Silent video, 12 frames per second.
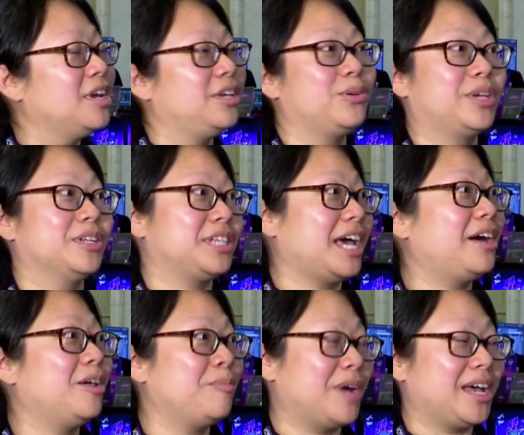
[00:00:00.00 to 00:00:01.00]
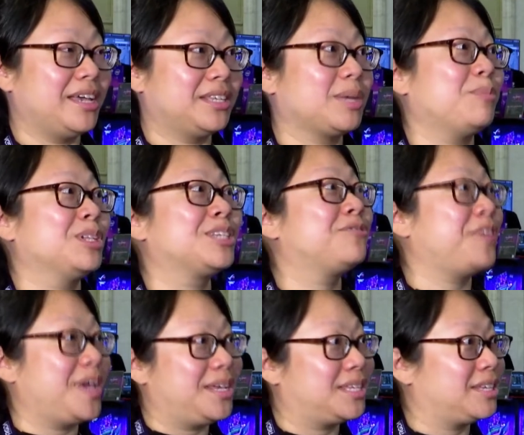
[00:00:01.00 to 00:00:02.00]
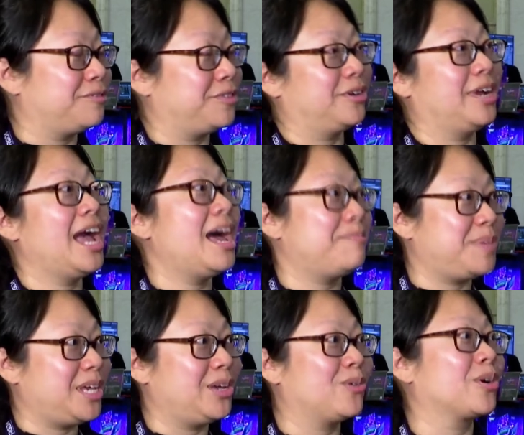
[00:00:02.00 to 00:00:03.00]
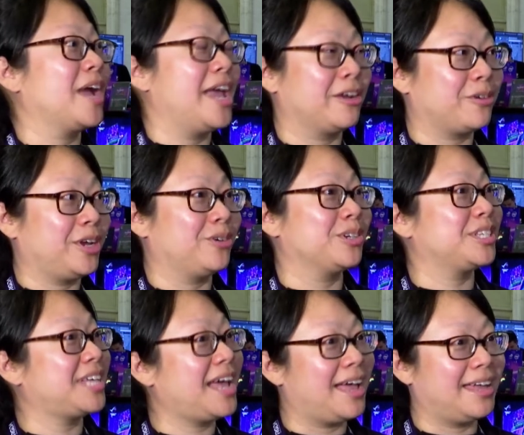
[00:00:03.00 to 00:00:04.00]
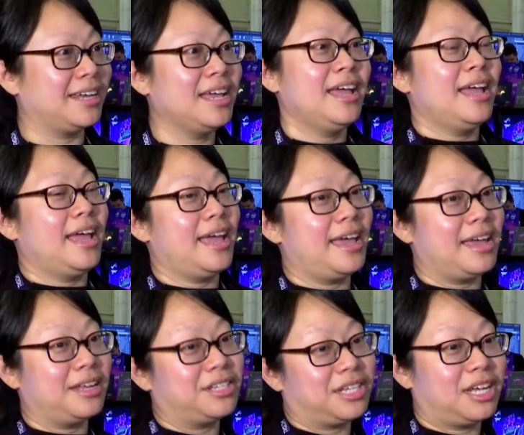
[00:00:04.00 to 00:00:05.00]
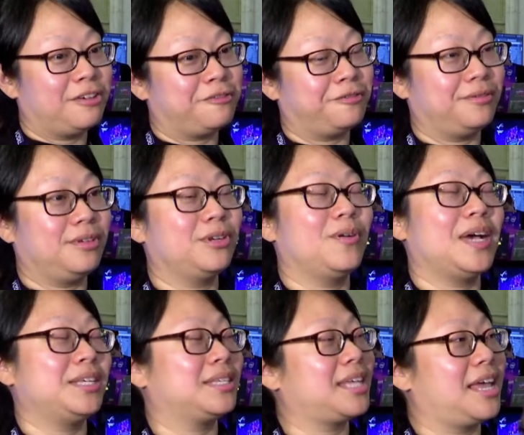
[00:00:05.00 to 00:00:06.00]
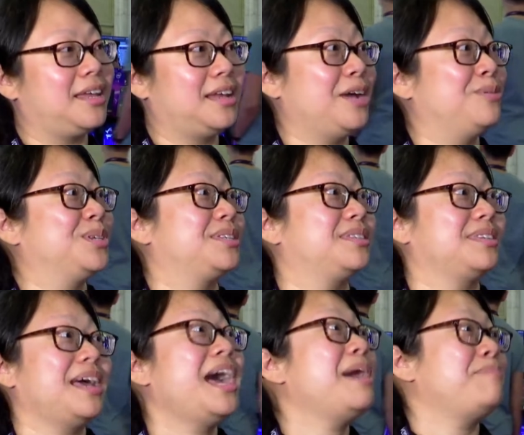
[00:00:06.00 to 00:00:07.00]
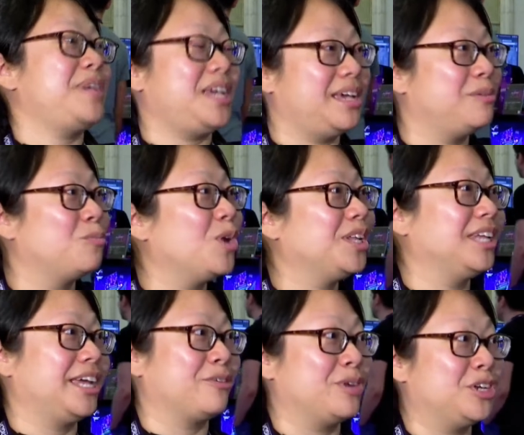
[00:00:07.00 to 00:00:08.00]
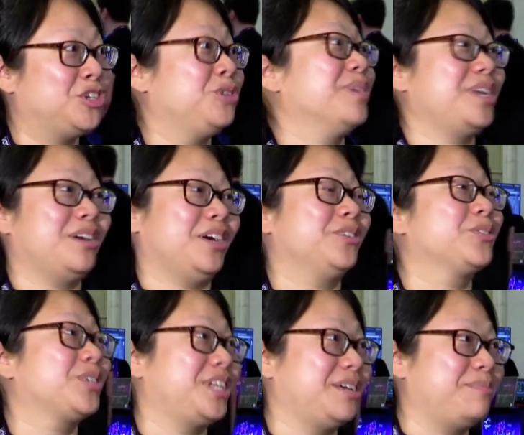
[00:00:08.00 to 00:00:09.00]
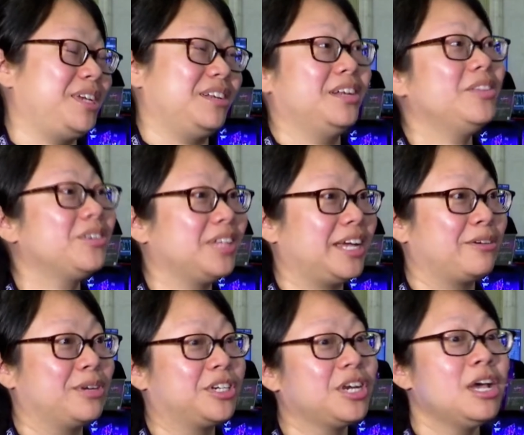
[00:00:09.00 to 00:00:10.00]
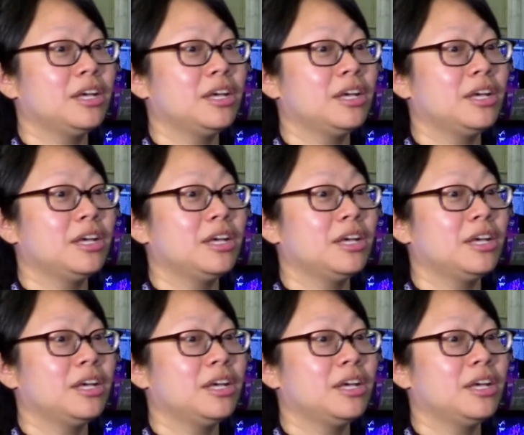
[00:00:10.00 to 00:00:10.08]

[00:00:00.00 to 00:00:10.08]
You can tell by someone's face if they're happy or angry or sad. And if, I said I was happy in one language, you might not understand me in another language.